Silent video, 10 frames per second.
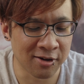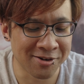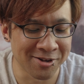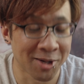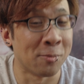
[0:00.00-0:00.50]

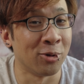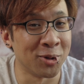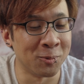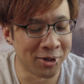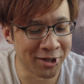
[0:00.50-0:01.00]
like more
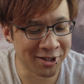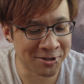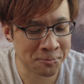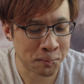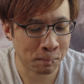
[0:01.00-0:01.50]
than one,
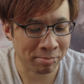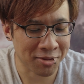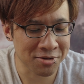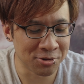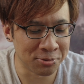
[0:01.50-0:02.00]
and
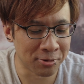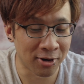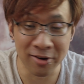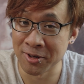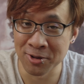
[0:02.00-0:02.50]
you
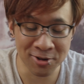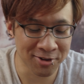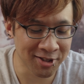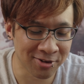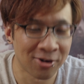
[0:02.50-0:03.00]
are in a
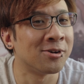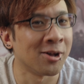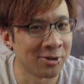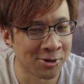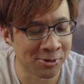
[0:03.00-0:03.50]
hurry, they're all
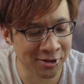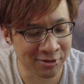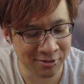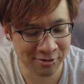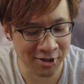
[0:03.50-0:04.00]

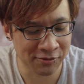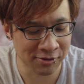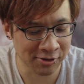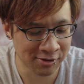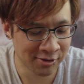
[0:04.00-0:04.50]
color-coded,
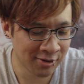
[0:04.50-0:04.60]
thankfully.